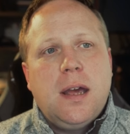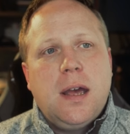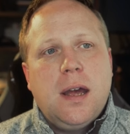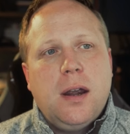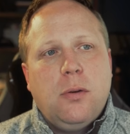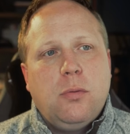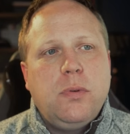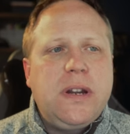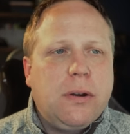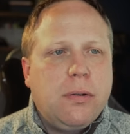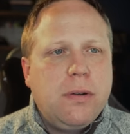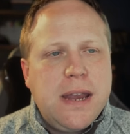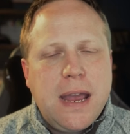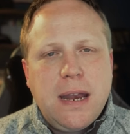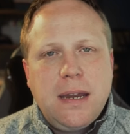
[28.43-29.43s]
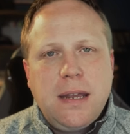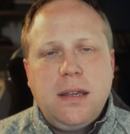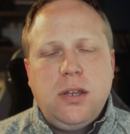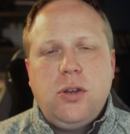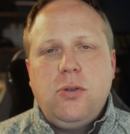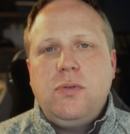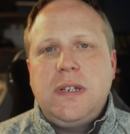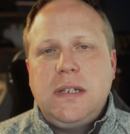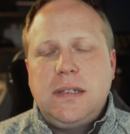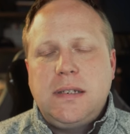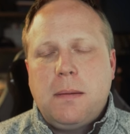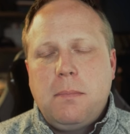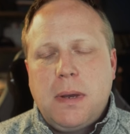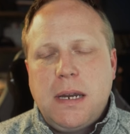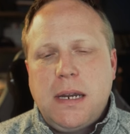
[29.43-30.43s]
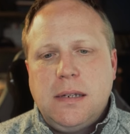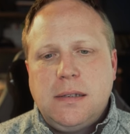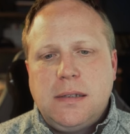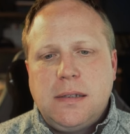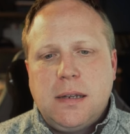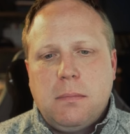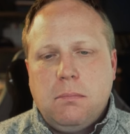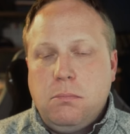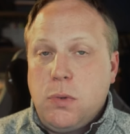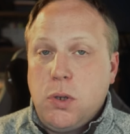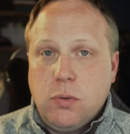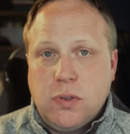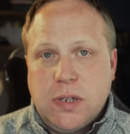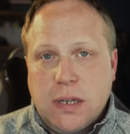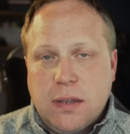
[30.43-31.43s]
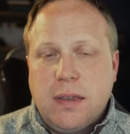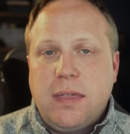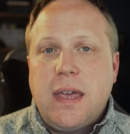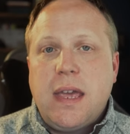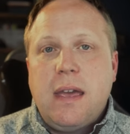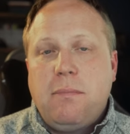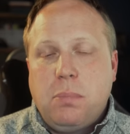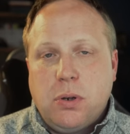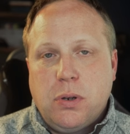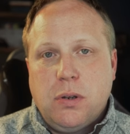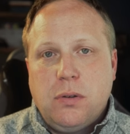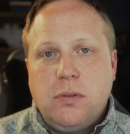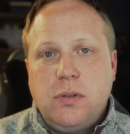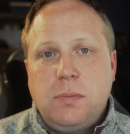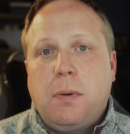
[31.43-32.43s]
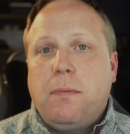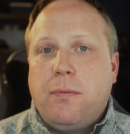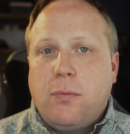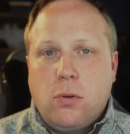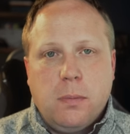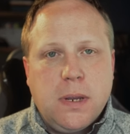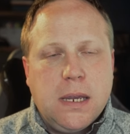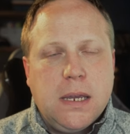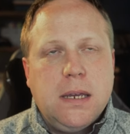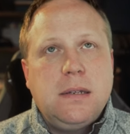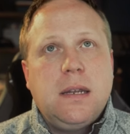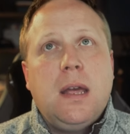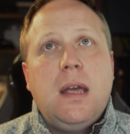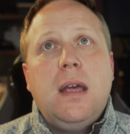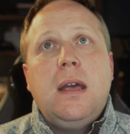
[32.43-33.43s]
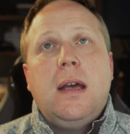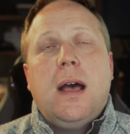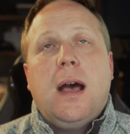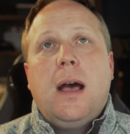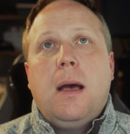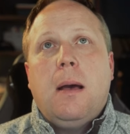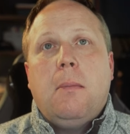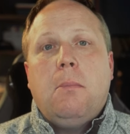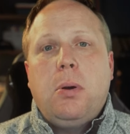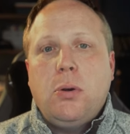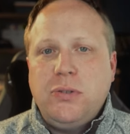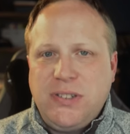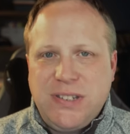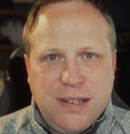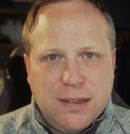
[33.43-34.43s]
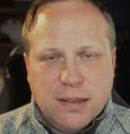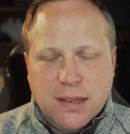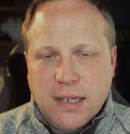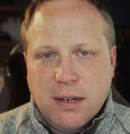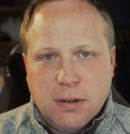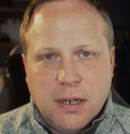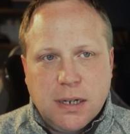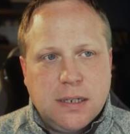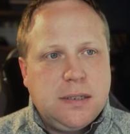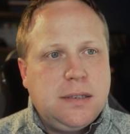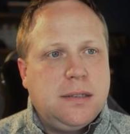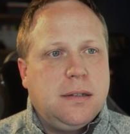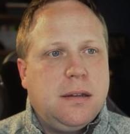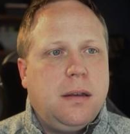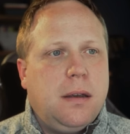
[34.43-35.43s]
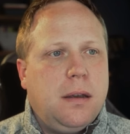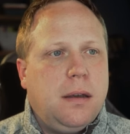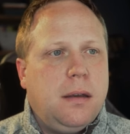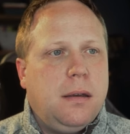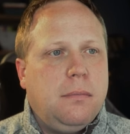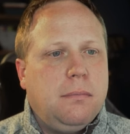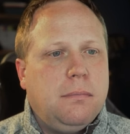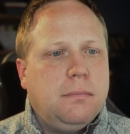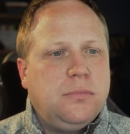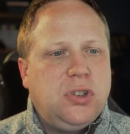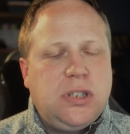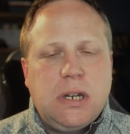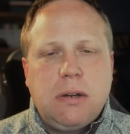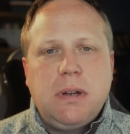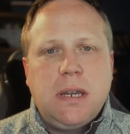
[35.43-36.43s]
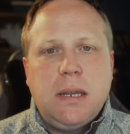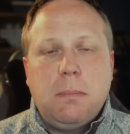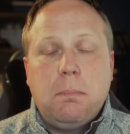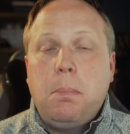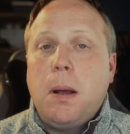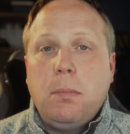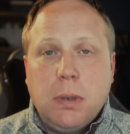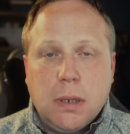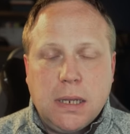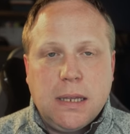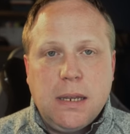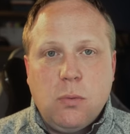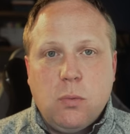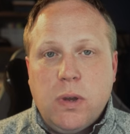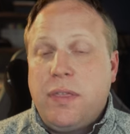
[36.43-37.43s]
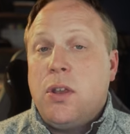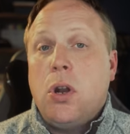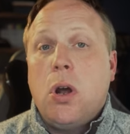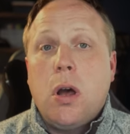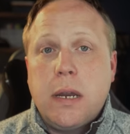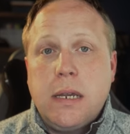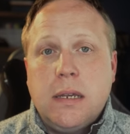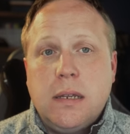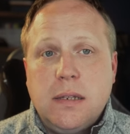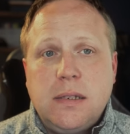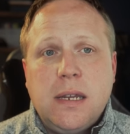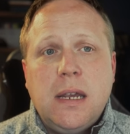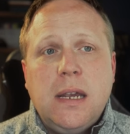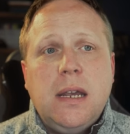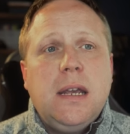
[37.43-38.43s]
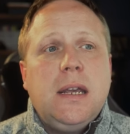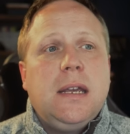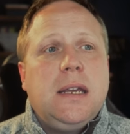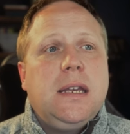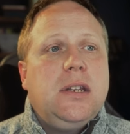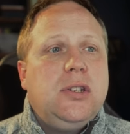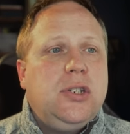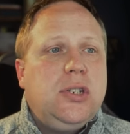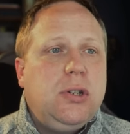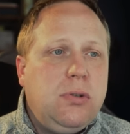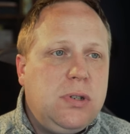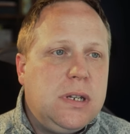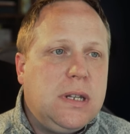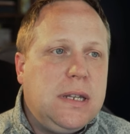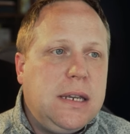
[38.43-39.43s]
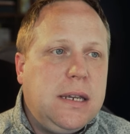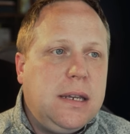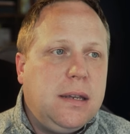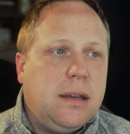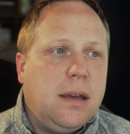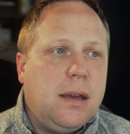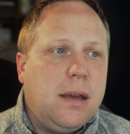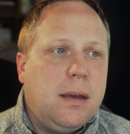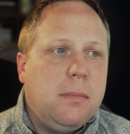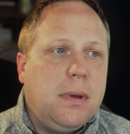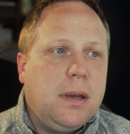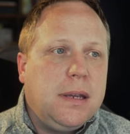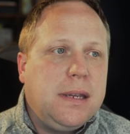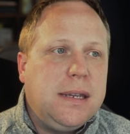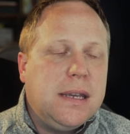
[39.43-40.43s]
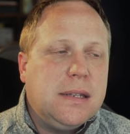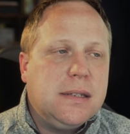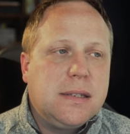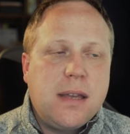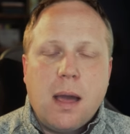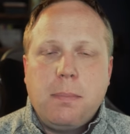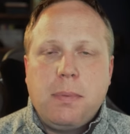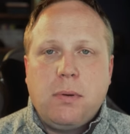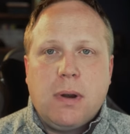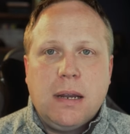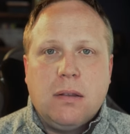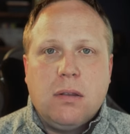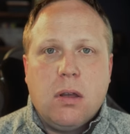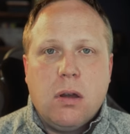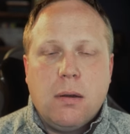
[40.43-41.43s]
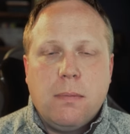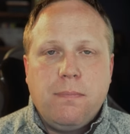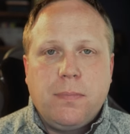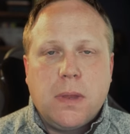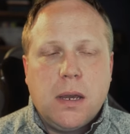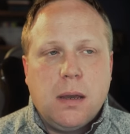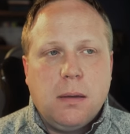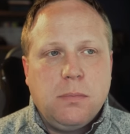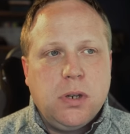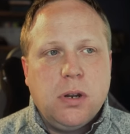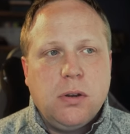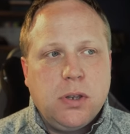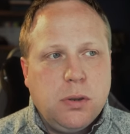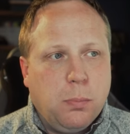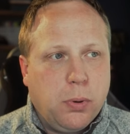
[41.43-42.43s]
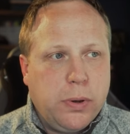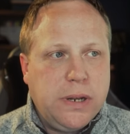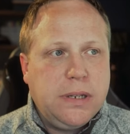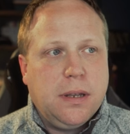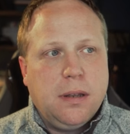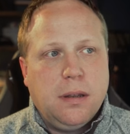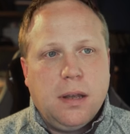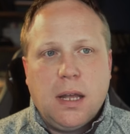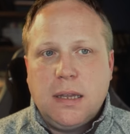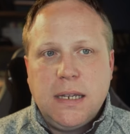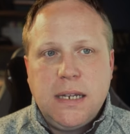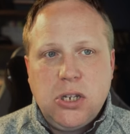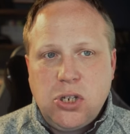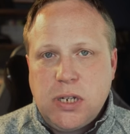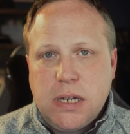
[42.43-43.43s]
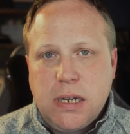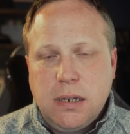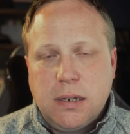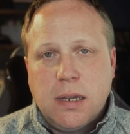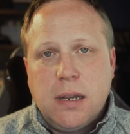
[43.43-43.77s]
uh, recreating, using somebody's music that they have produced, performing it, um, posting lyrics, um, sharing it publicly with an audience is usually um, against copyright law. Um, you know, you print a, a lead sheet